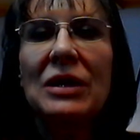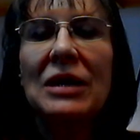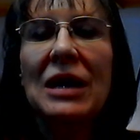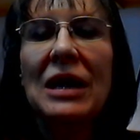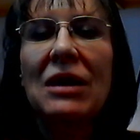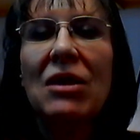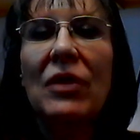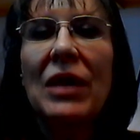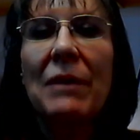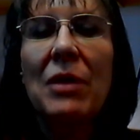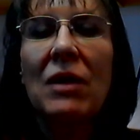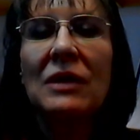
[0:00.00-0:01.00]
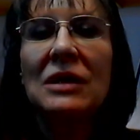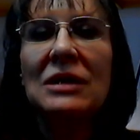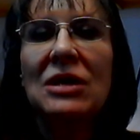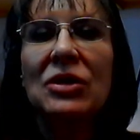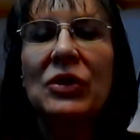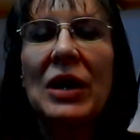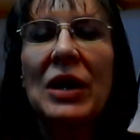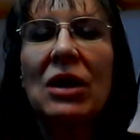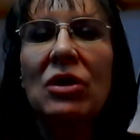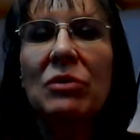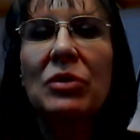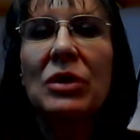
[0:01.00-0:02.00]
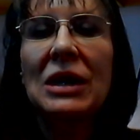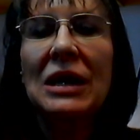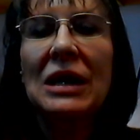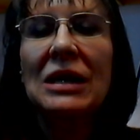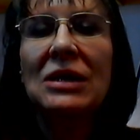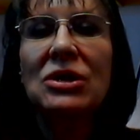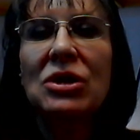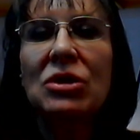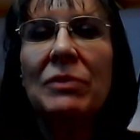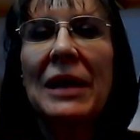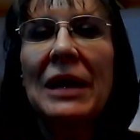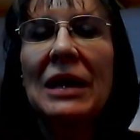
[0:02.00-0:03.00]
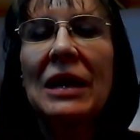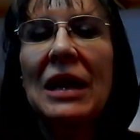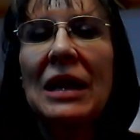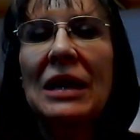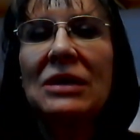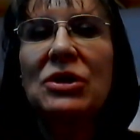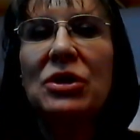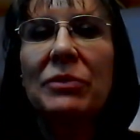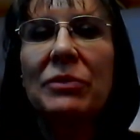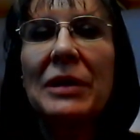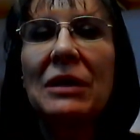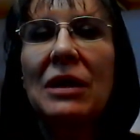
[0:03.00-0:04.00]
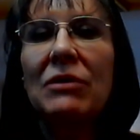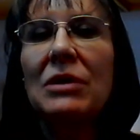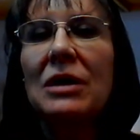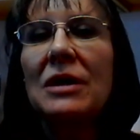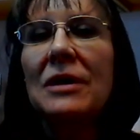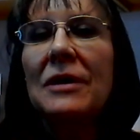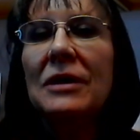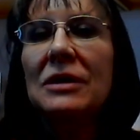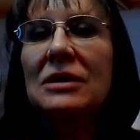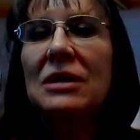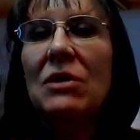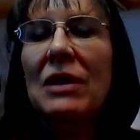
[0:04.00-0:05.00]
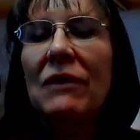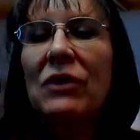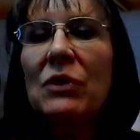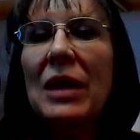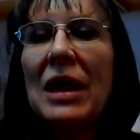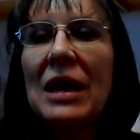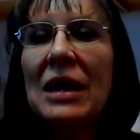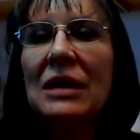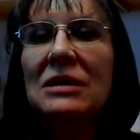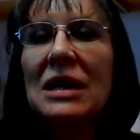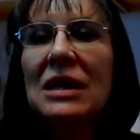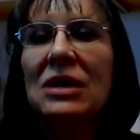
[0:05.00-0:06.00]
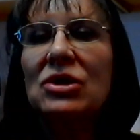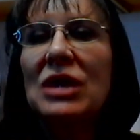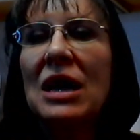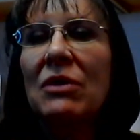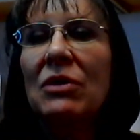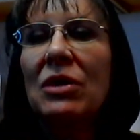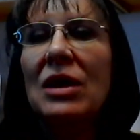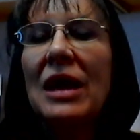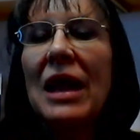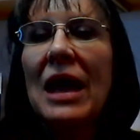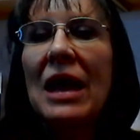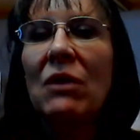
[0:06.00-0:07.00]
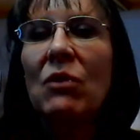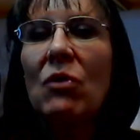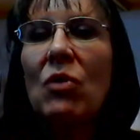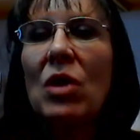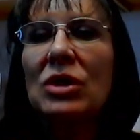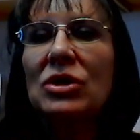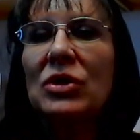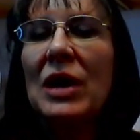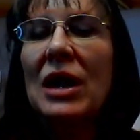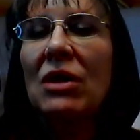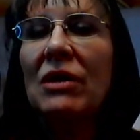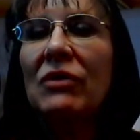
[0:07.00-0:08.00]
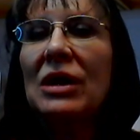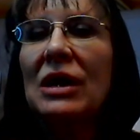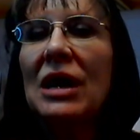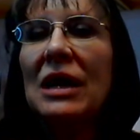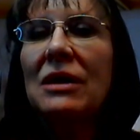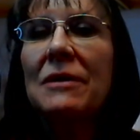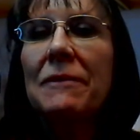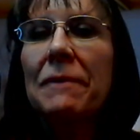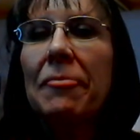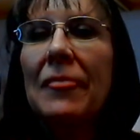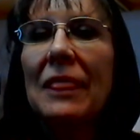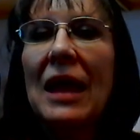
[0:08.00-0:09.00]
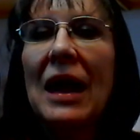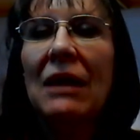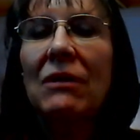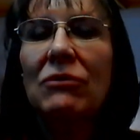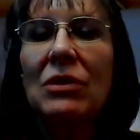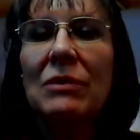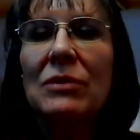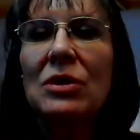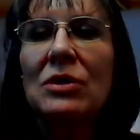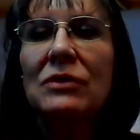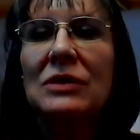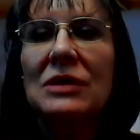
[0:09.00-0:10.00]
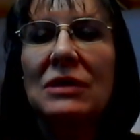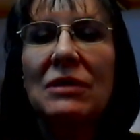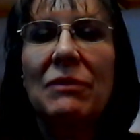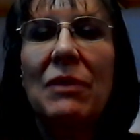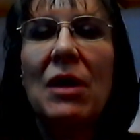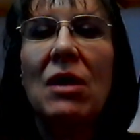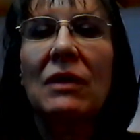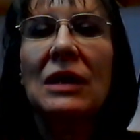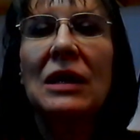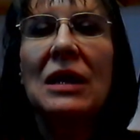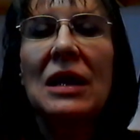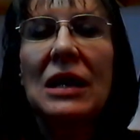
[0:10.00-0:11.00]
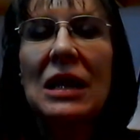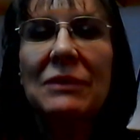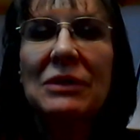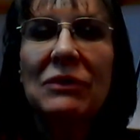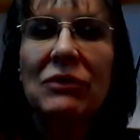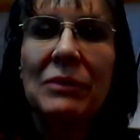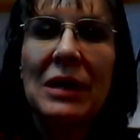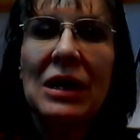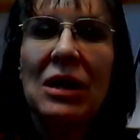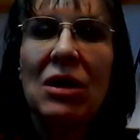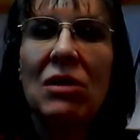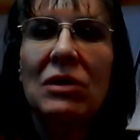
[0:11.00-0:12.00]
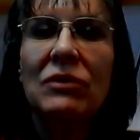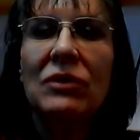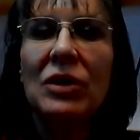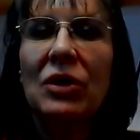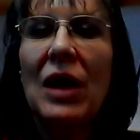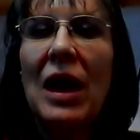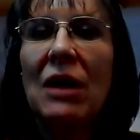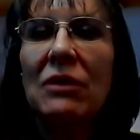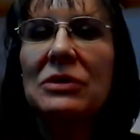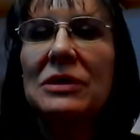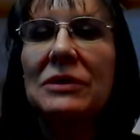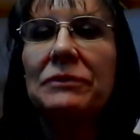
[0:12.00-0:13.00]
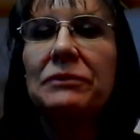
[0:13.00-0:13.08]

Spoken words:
at night and all that pollen is on your hair, you're putting it into your bedding and into your pillow. So if you can, take a shower and wash your hair every night. That removes the pollen, keeps it from getting all over your house.